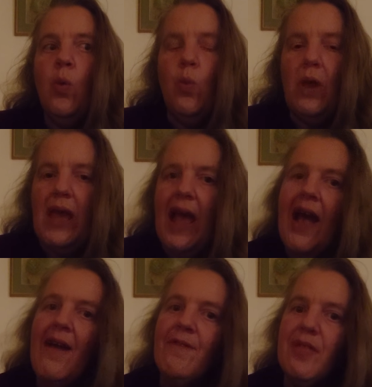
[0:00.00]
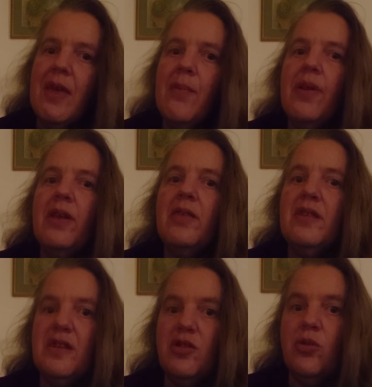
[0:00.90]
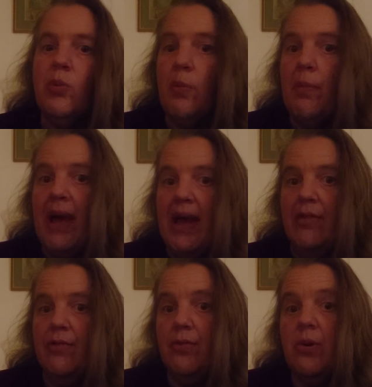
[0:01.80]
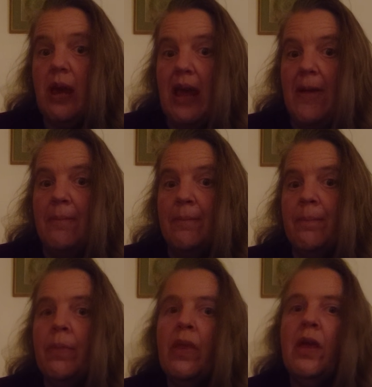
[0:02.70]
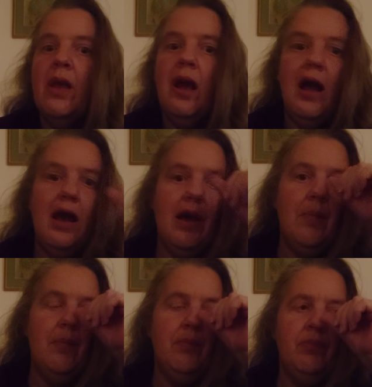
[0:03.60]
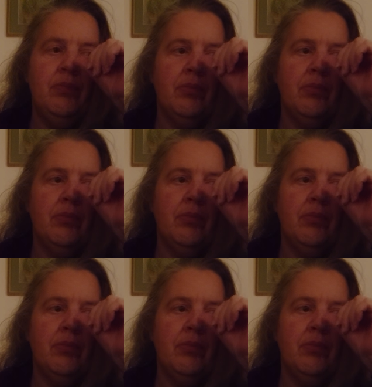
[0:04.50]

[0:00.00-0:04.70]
we have the ability to remain free. And